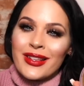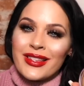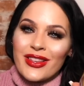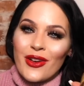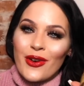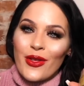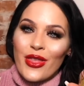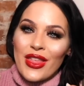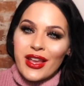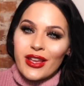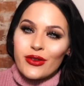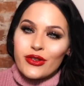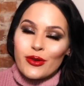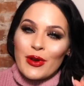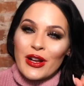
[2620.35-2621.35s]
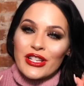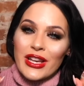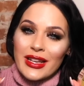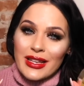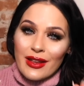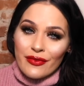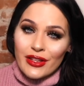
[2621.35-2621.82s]
So thank you so much
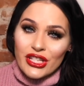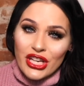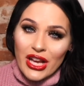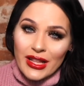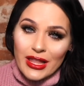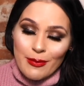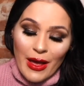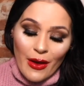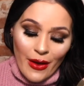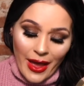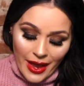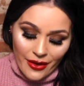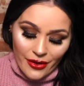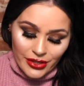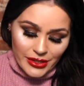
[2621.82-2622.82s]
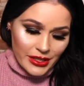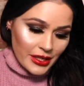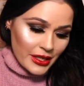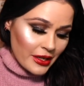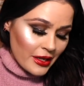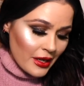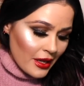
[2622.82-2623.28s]
and definitely check them out at
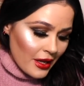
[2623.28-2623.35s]
Ulta.